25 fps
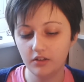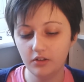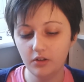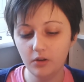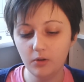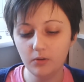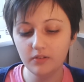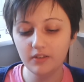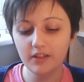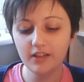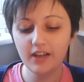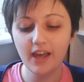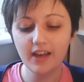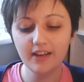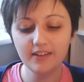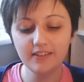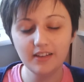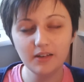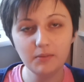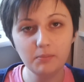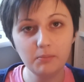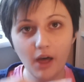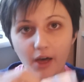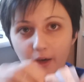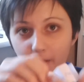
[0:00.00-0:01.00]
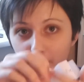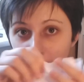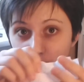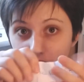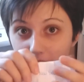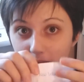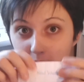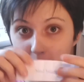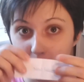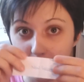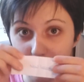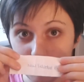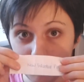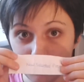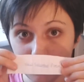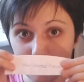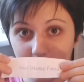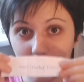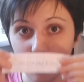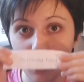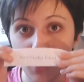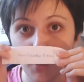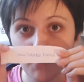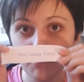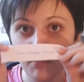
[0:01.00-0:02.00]
New Selected Poems
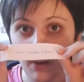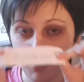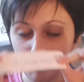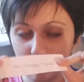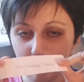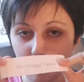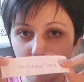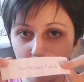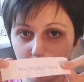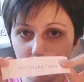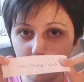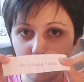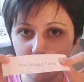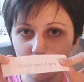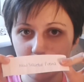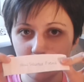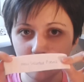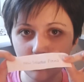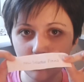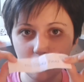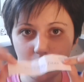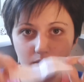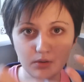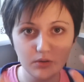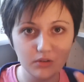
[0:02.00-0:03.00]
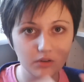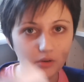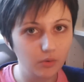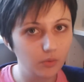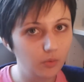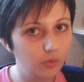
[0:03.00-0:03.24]
by Paul Muldoon.